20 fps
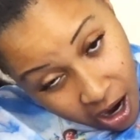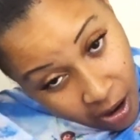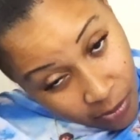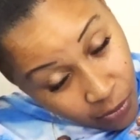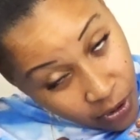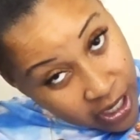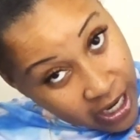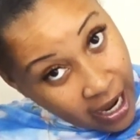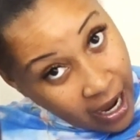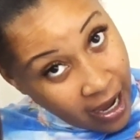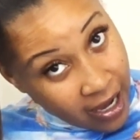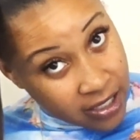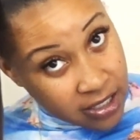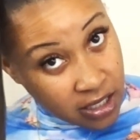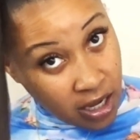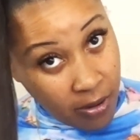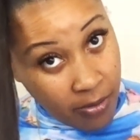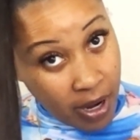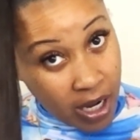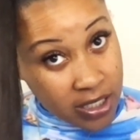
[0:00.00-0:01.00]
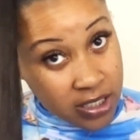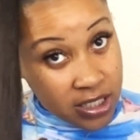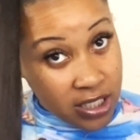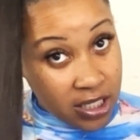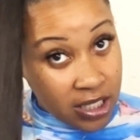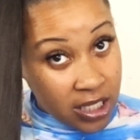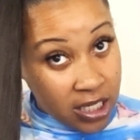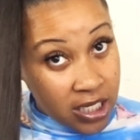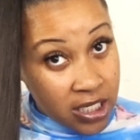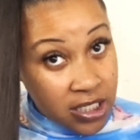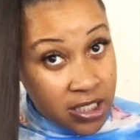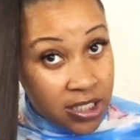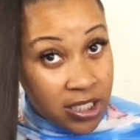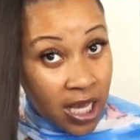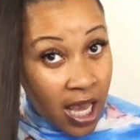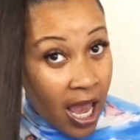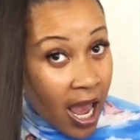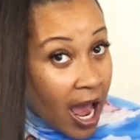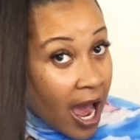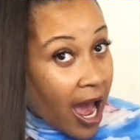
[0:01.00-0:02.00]
when it has come on to this.
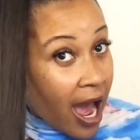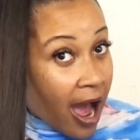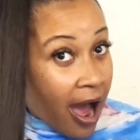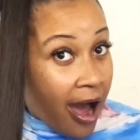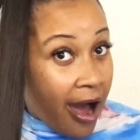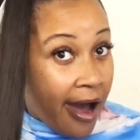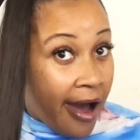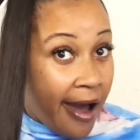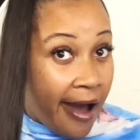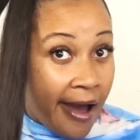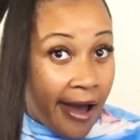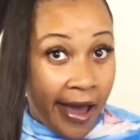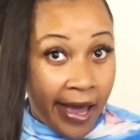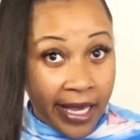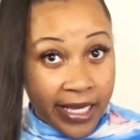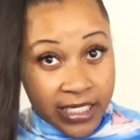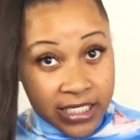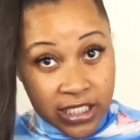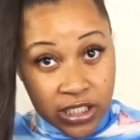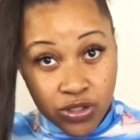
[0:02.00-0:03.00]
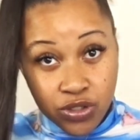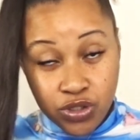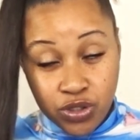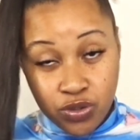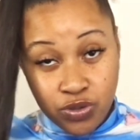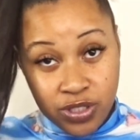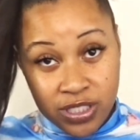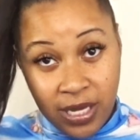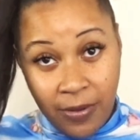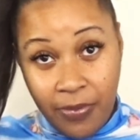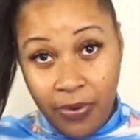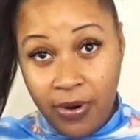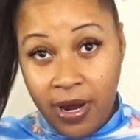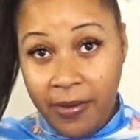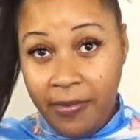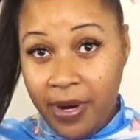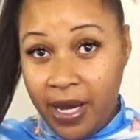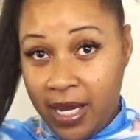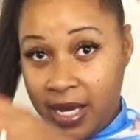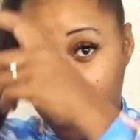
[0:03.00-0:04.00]
I still do
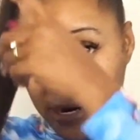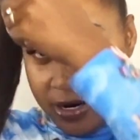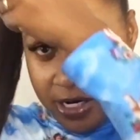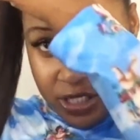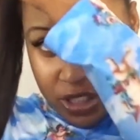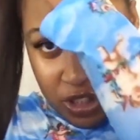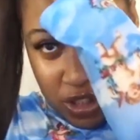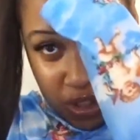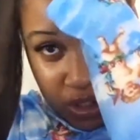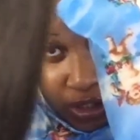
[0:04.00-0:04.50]
separate my hair into